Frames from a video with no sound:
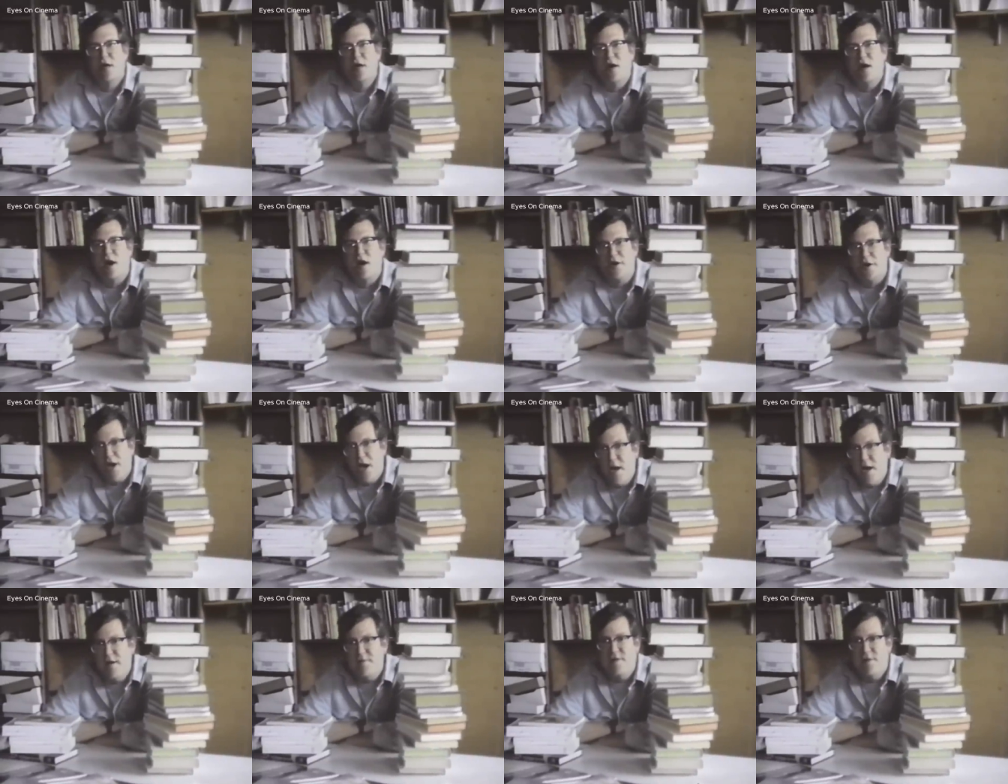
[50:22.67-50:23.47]
are
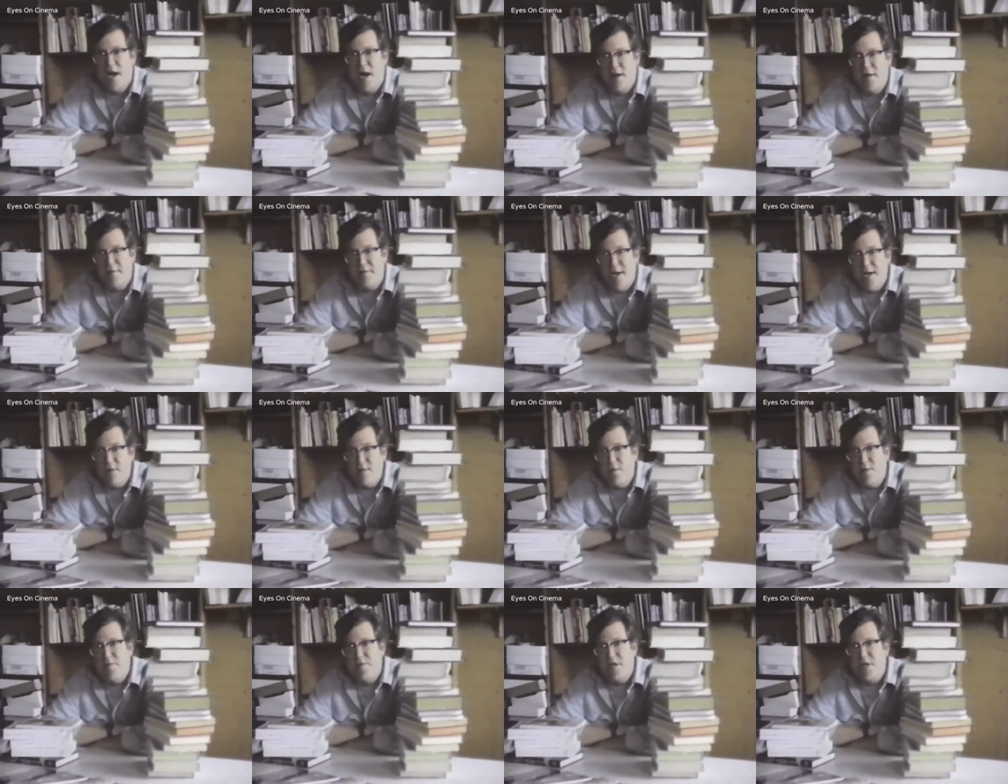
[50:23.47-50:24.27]
not, not
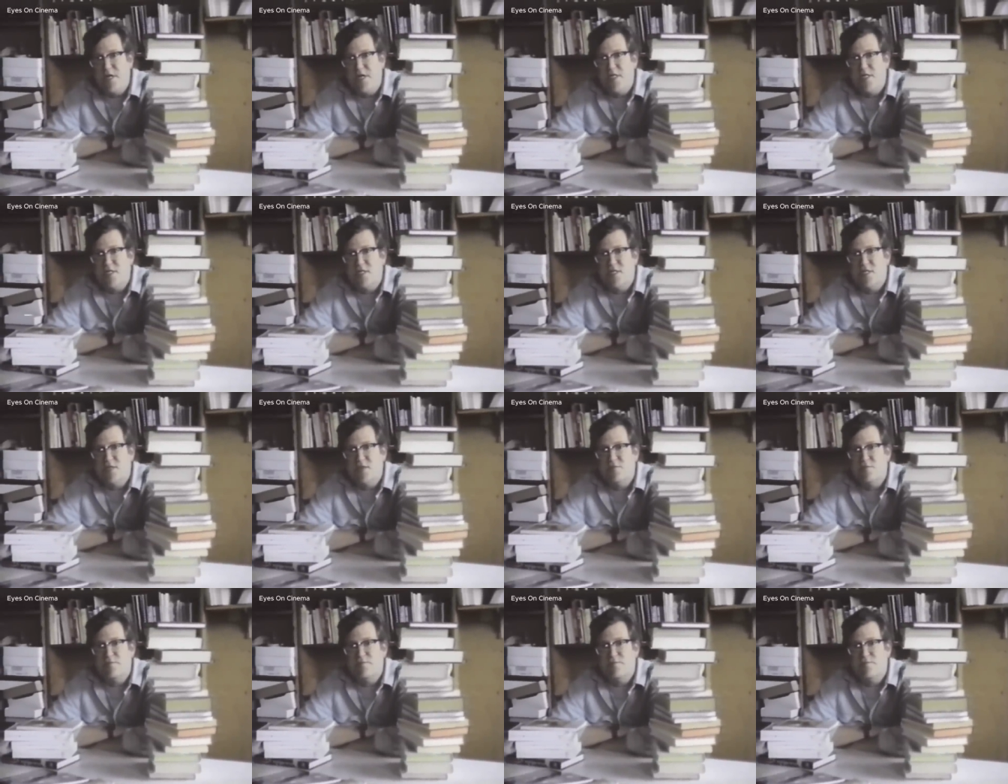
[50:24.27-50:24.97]
available because,